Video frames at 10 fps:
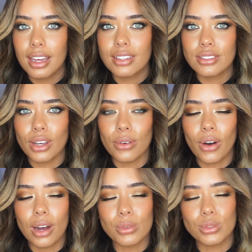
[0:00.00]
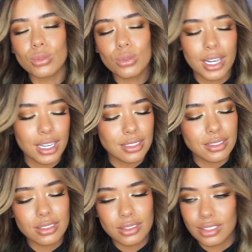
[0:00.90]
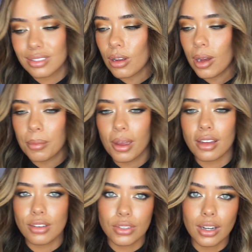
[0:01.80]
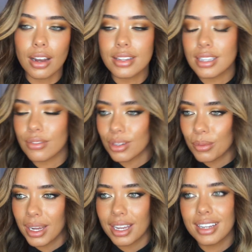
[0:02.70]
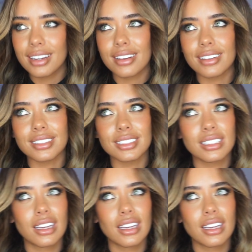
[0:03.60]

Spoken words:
So I was always just dyeing my hair different colours every week, and